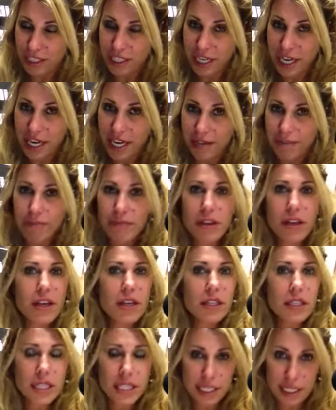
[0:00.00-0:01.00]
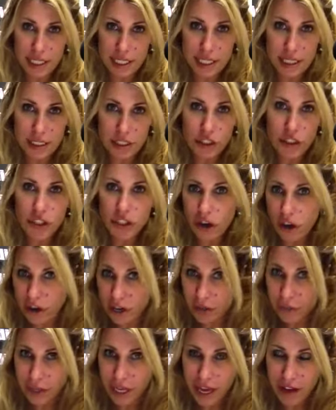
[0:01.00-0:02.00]
saying, Listen,
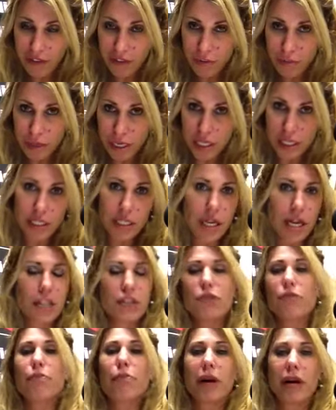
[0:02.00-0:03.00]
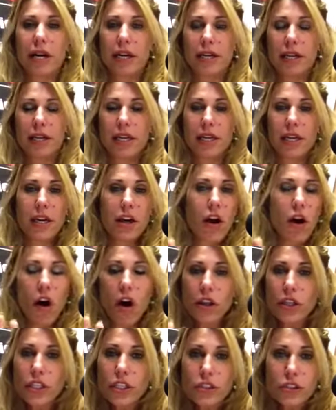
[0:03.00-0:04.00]
sorry we haven't been in touch, but
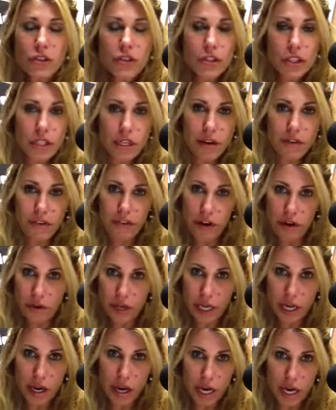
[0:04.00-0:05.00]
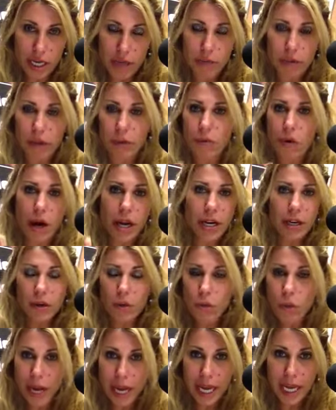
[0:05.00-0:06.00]
all this new stuff going on, we wanted to
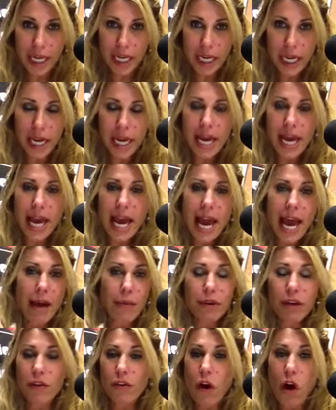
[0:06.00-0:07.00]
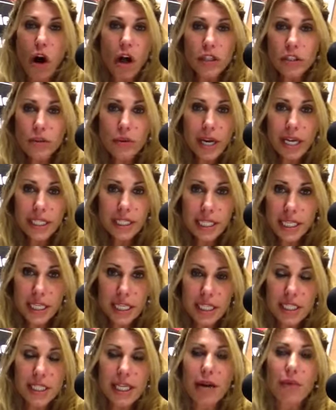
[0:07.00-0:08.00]
wait, and we have all new
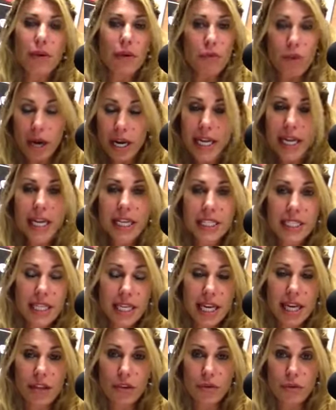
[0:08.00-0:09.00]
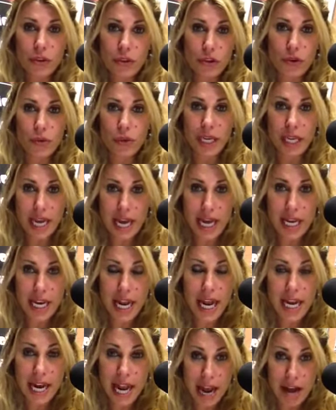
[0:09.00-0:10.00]
ideas, and we want to get together with you again
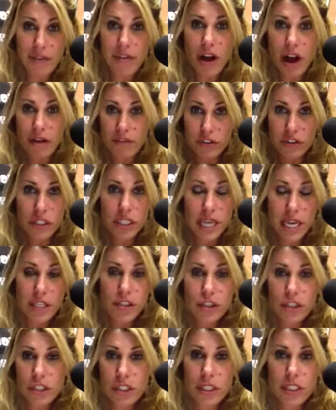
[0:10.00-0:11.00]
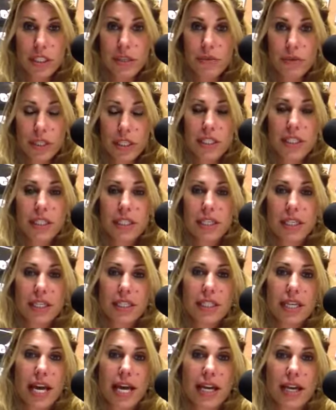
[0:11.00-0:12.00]
and have conversation and see where this is going
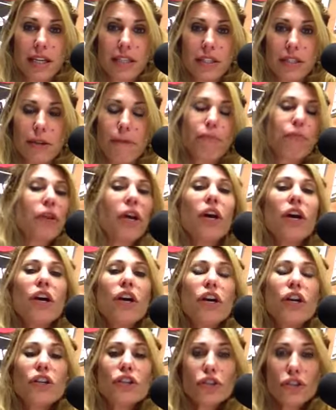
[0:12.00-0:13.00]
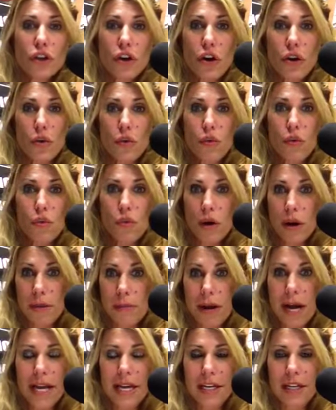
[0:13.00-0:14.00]
to take us. So, what
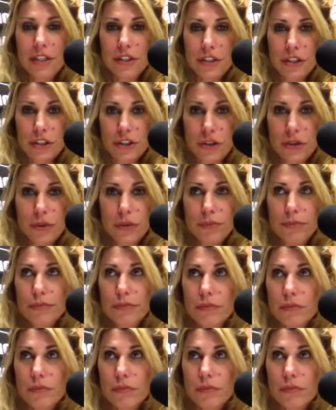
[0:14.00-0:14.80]
am I going to do?